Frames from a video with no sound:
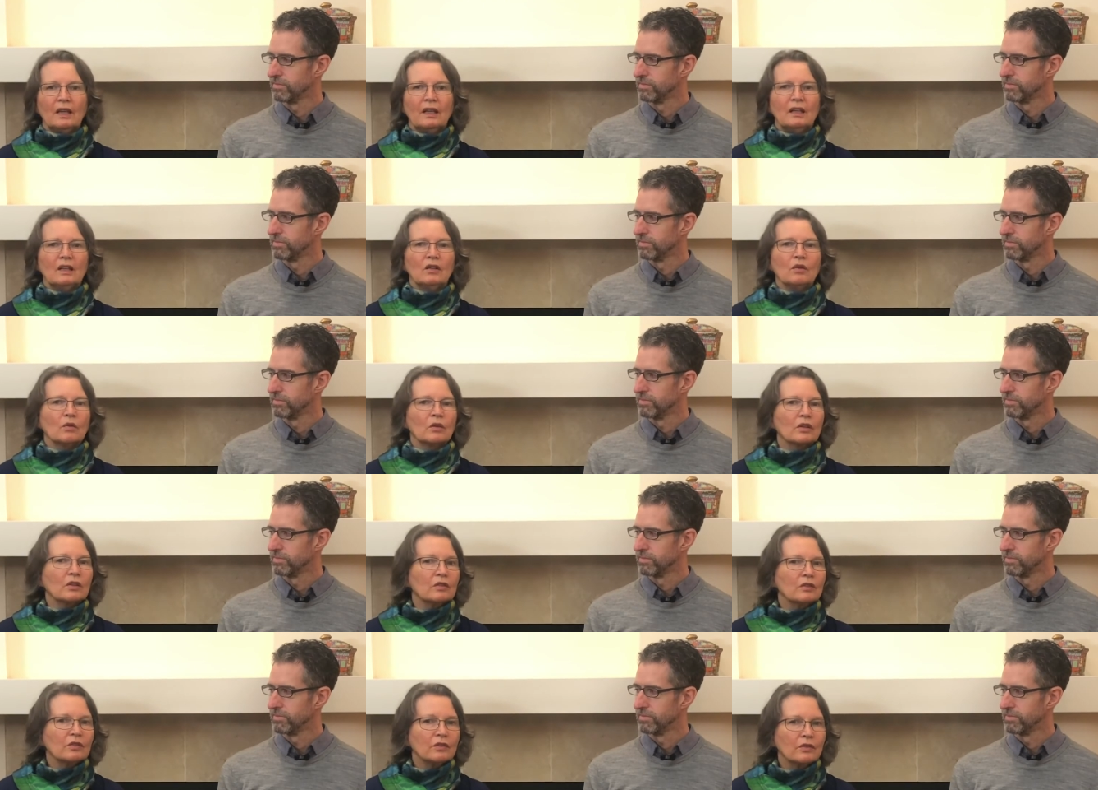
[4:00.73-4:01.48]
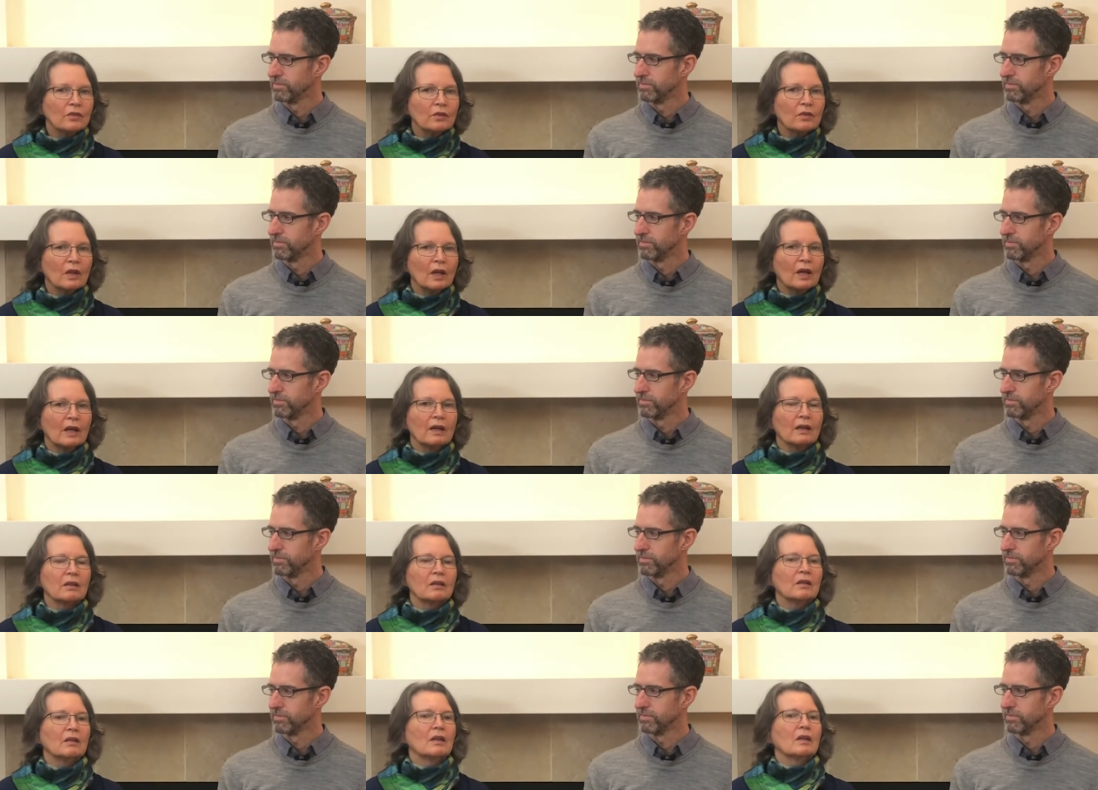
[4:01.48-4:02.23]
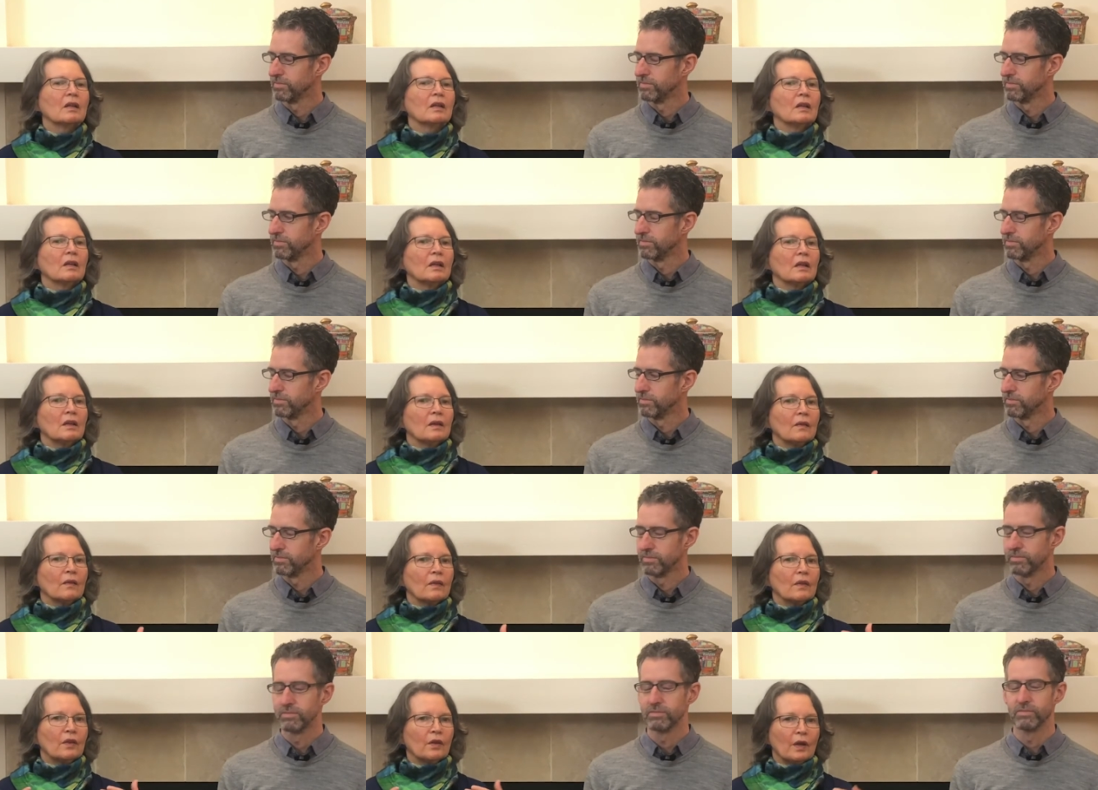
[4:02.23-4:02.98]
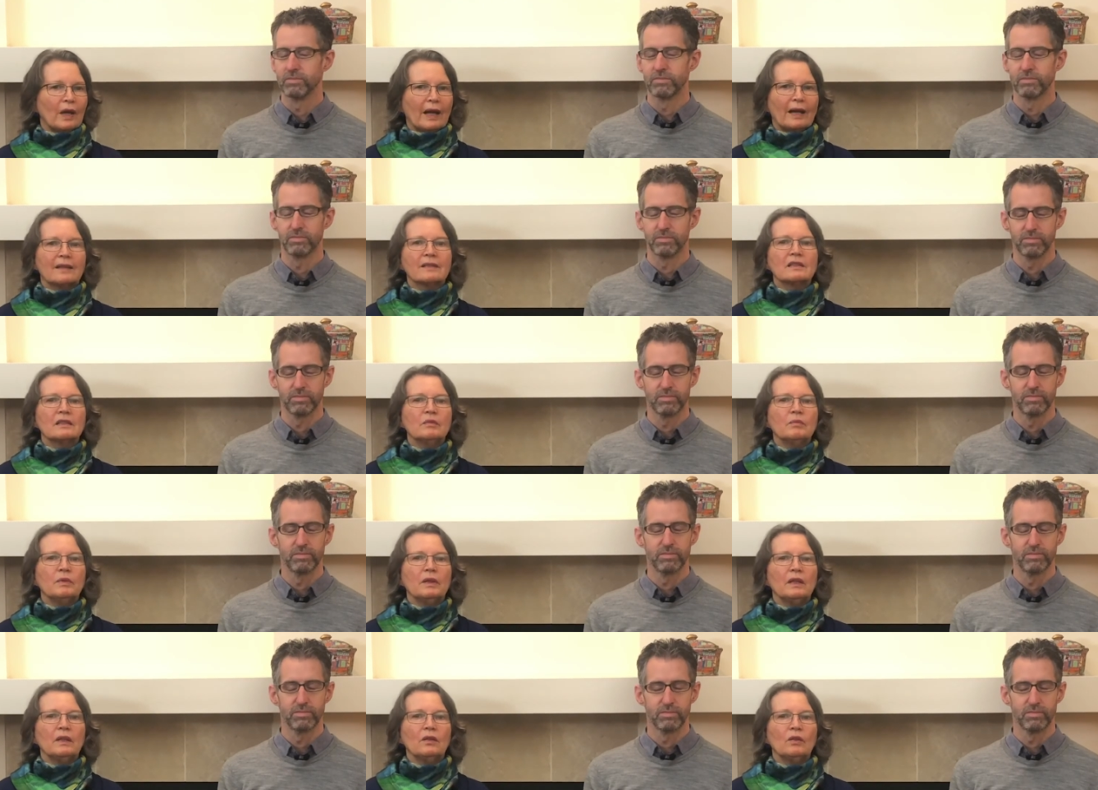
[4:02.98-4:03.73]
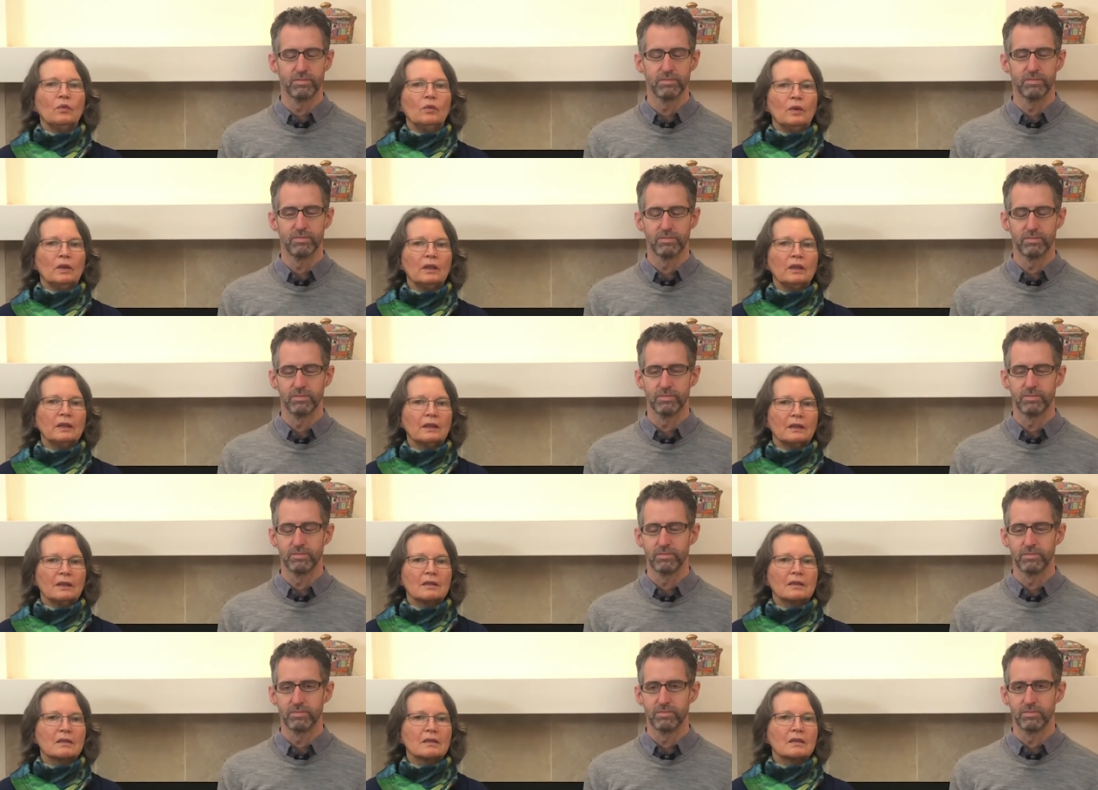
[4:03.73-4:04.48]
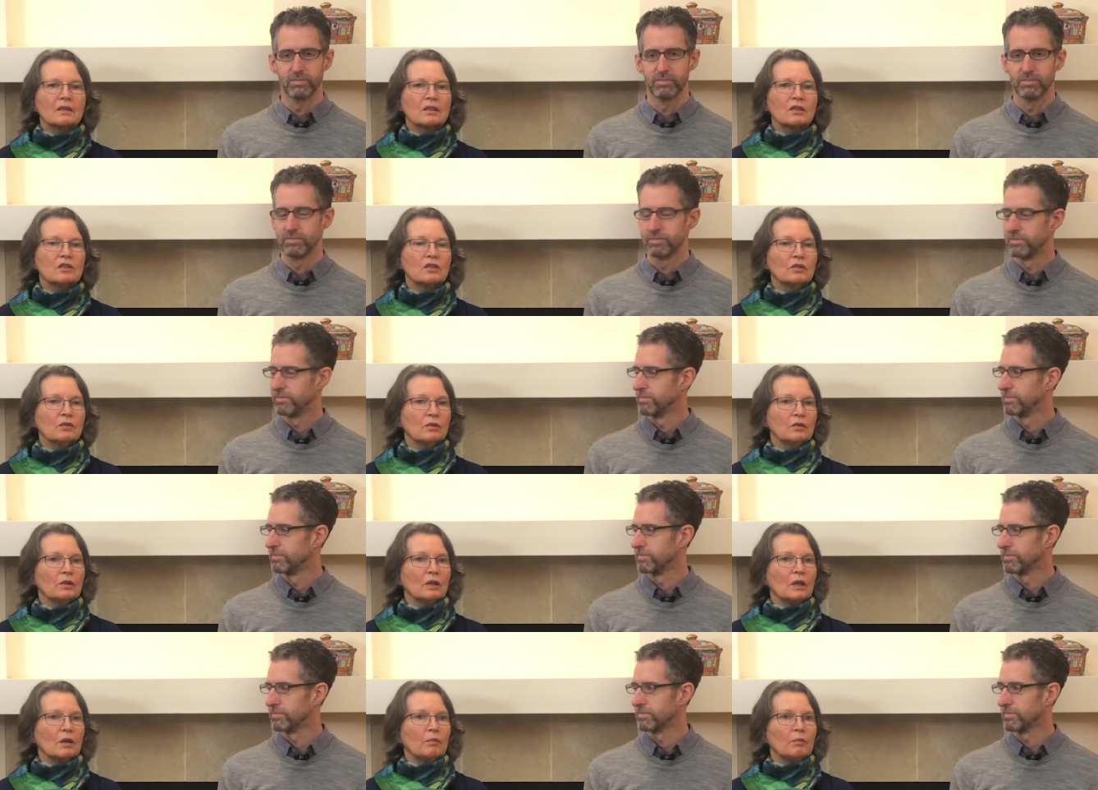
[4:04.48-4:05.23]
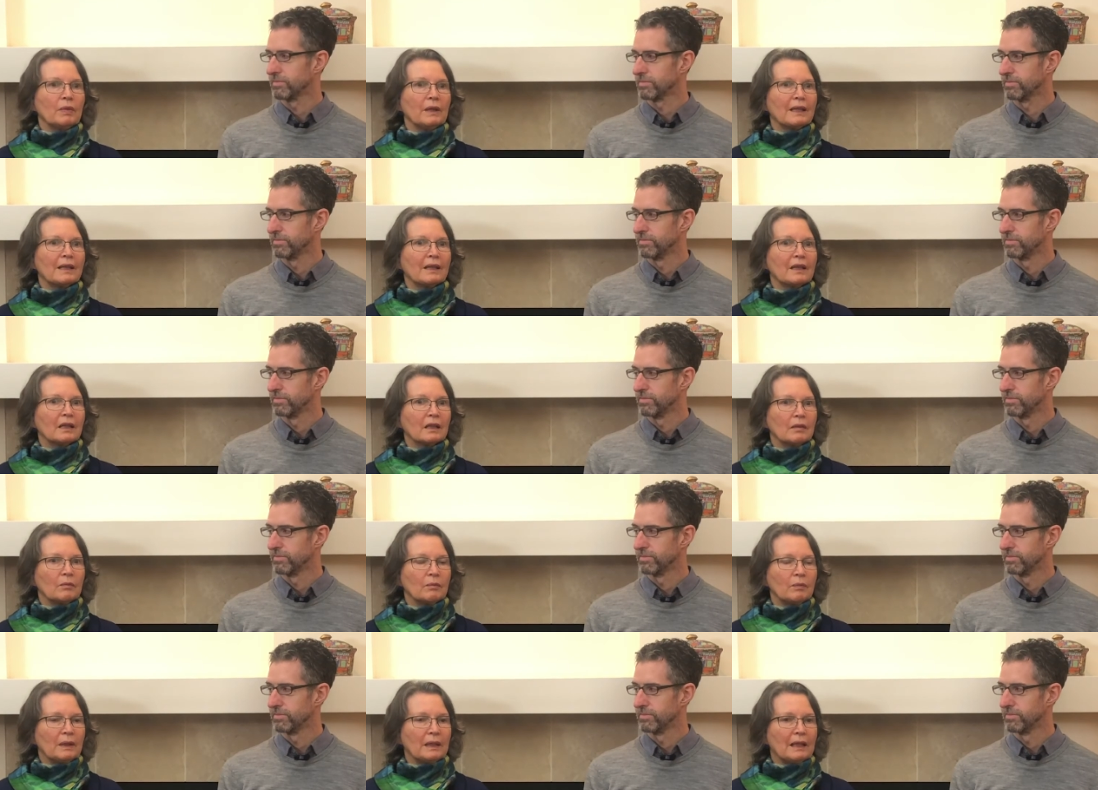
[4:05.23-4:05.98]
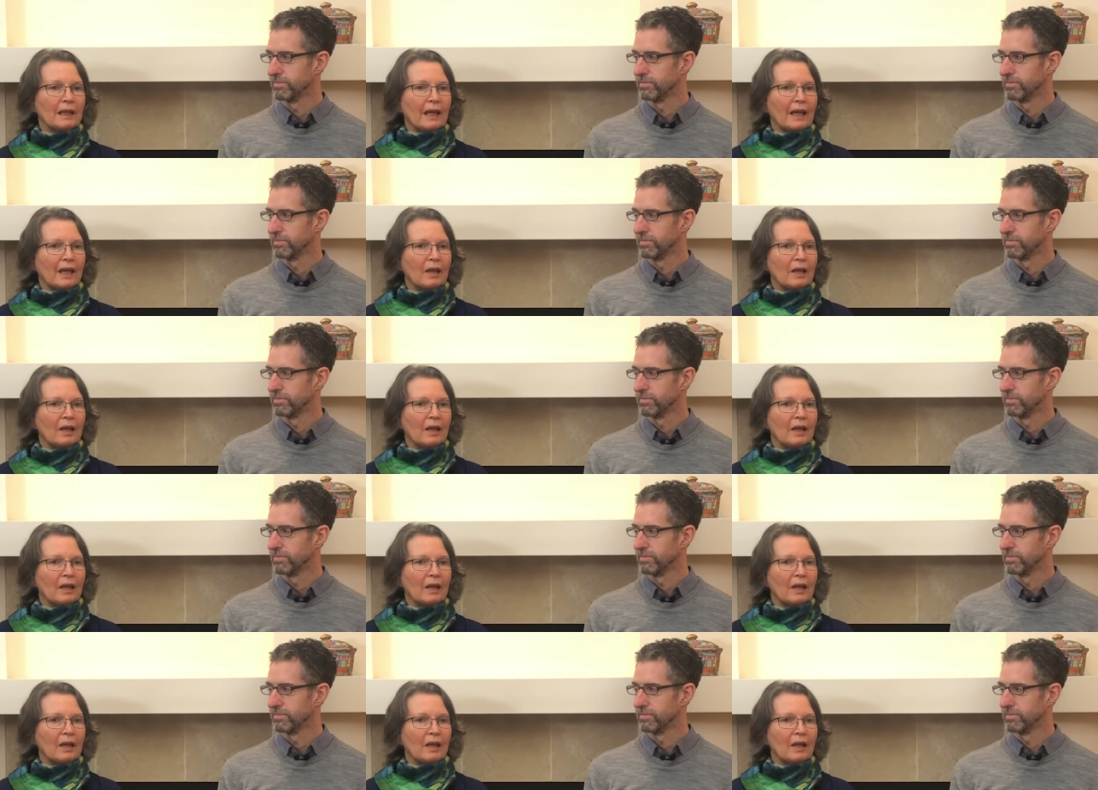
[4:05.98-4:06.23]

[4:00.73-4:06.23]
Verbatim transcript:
Speaker 1: And in order to do that, there has to be the willingness to be, be